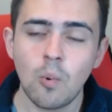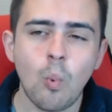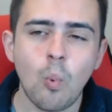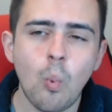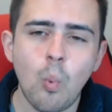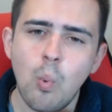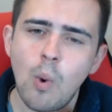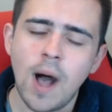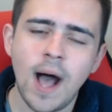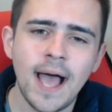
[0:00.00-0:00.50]

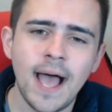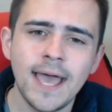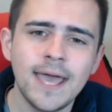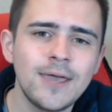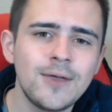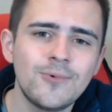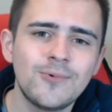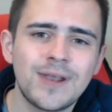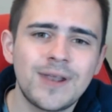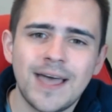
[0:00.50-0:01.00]
Why
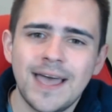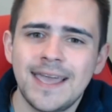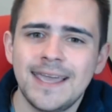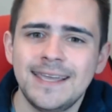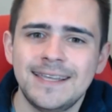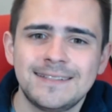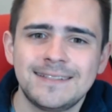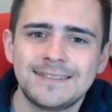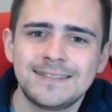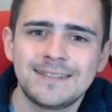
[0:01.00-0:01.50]
would I
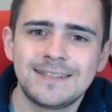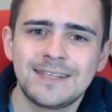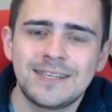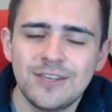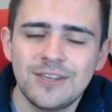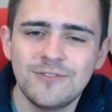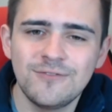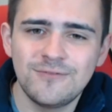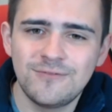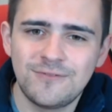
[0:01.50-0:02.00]

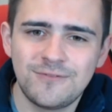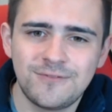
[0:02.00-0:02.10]
give